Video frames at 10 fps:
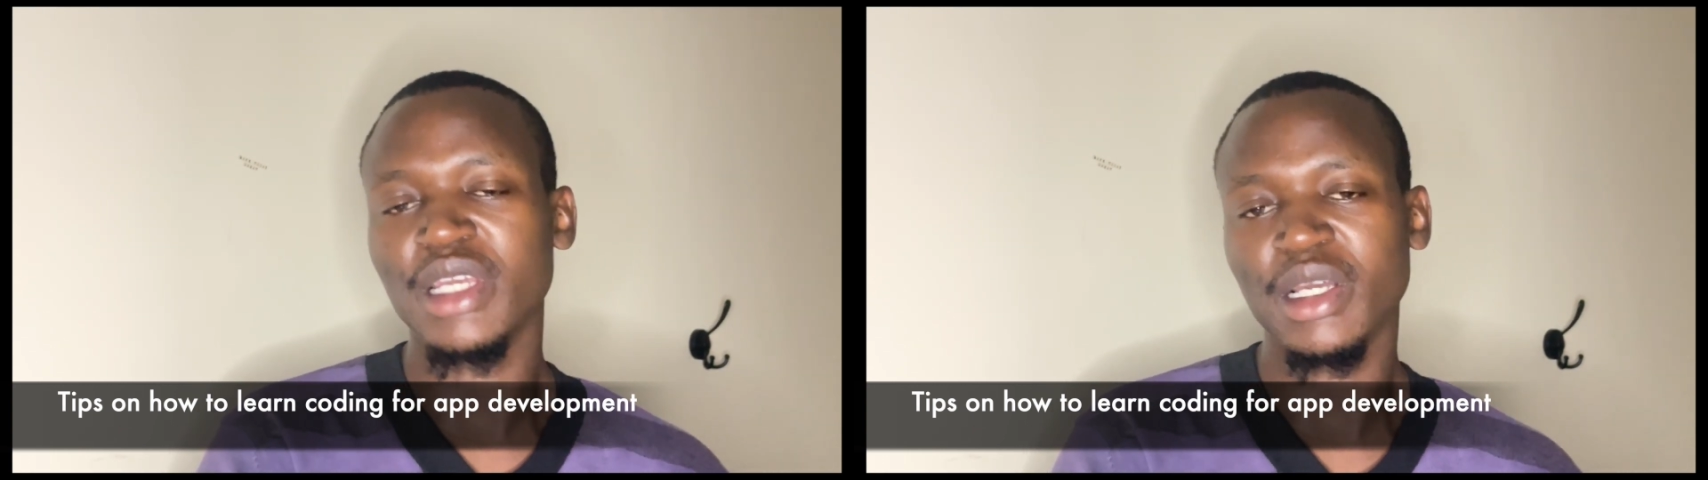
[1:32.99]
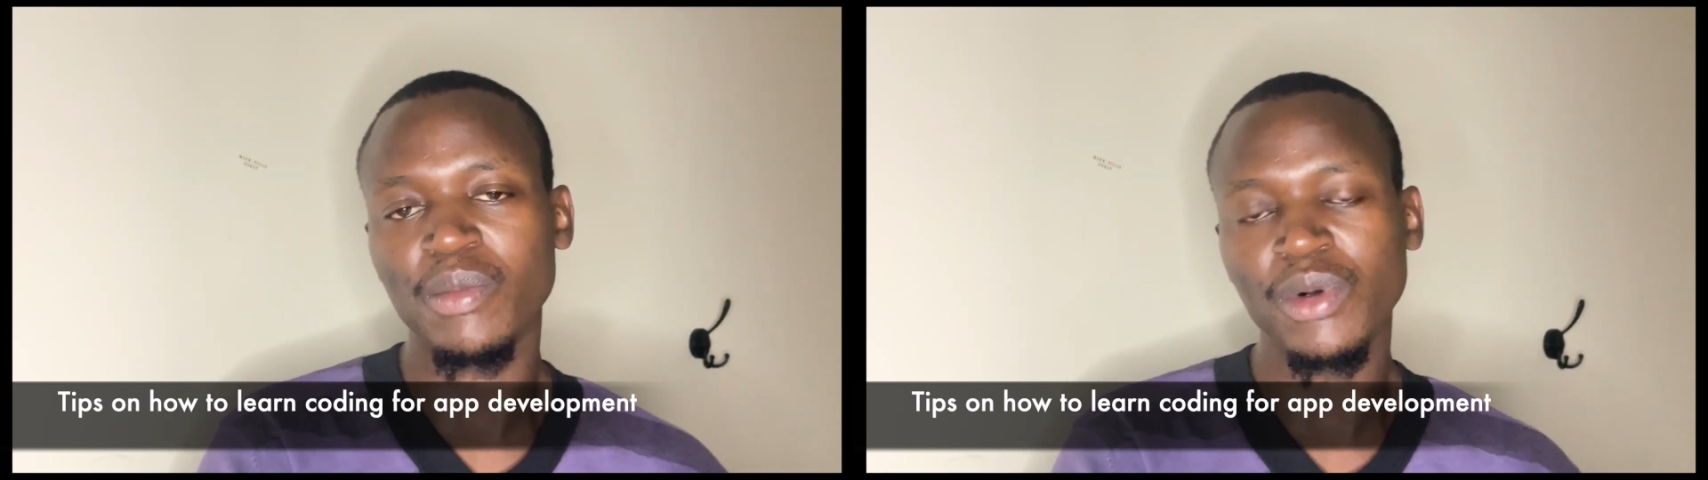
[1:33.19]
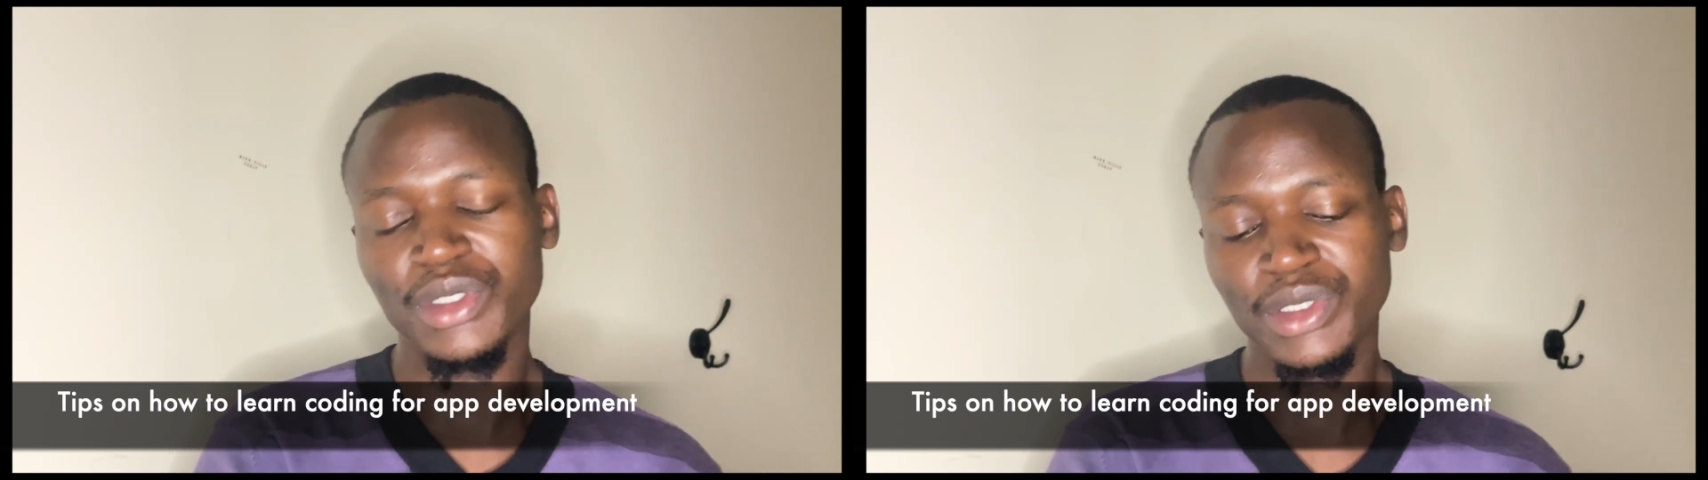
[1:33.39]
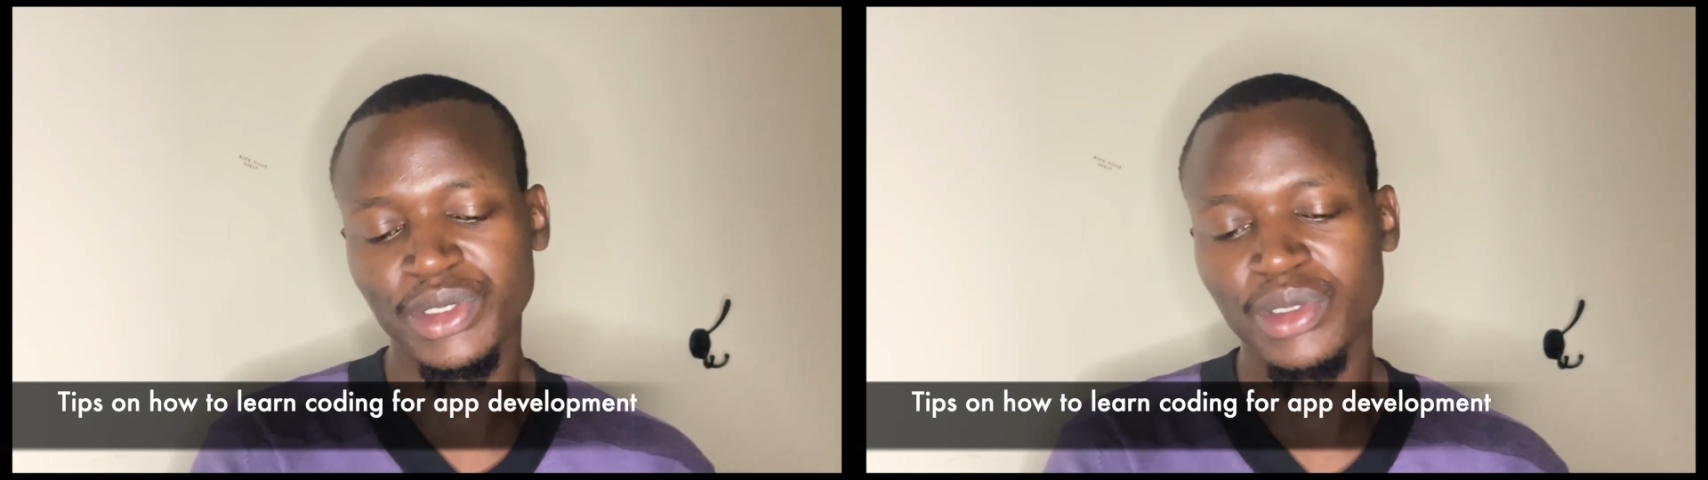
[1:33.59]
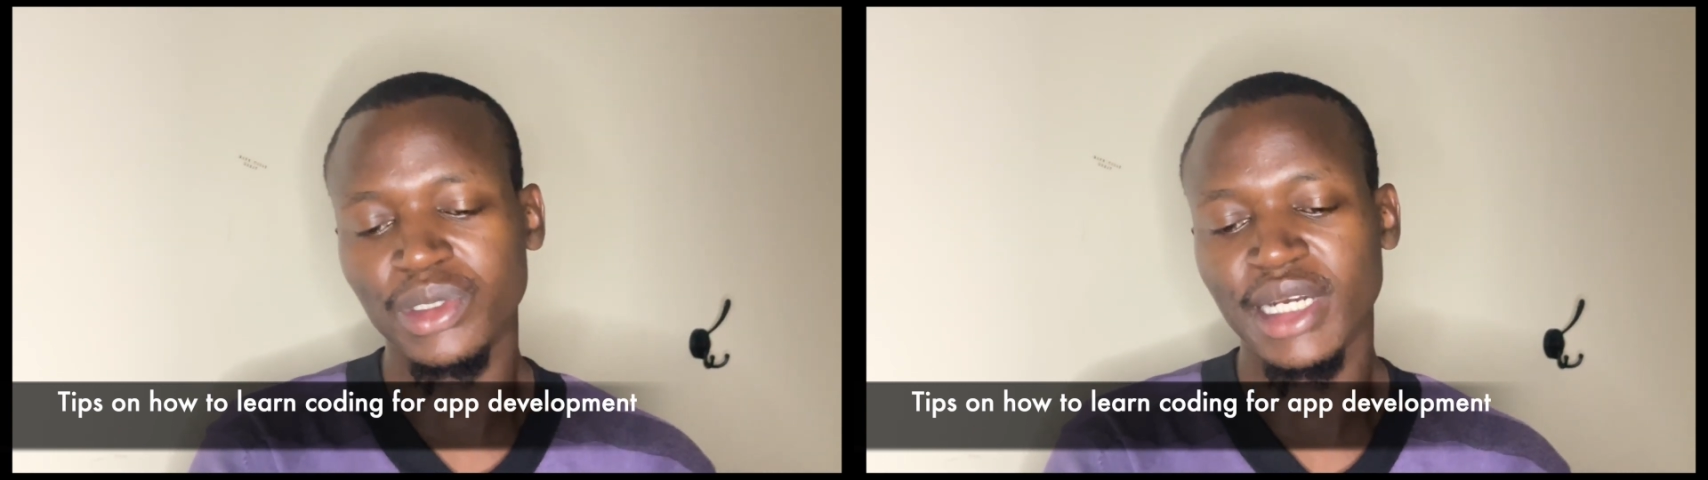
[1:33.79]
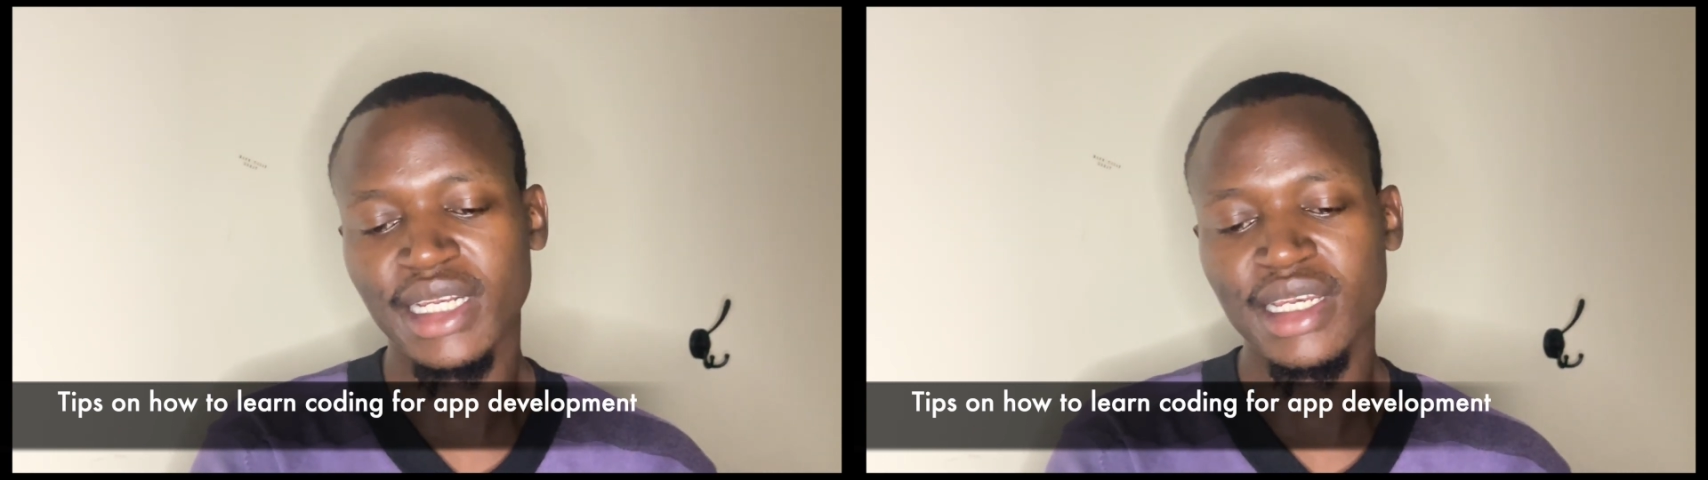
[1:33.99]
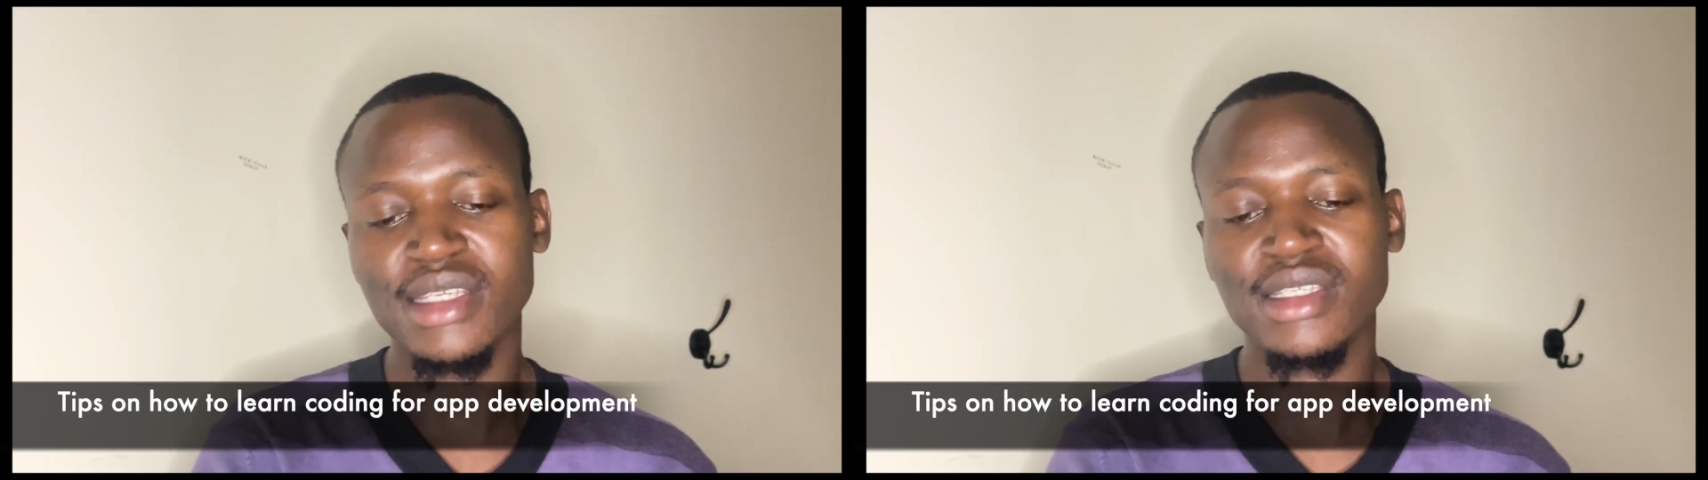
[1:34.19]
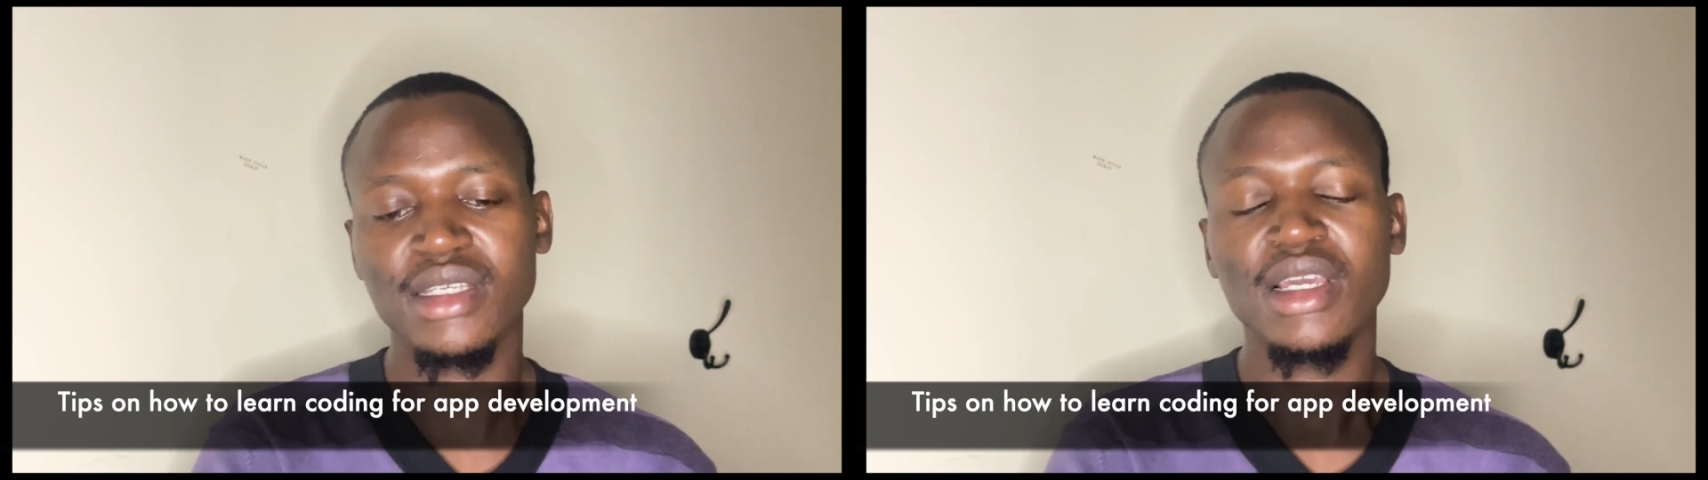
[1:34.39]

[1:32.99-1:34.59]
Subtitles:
able to at least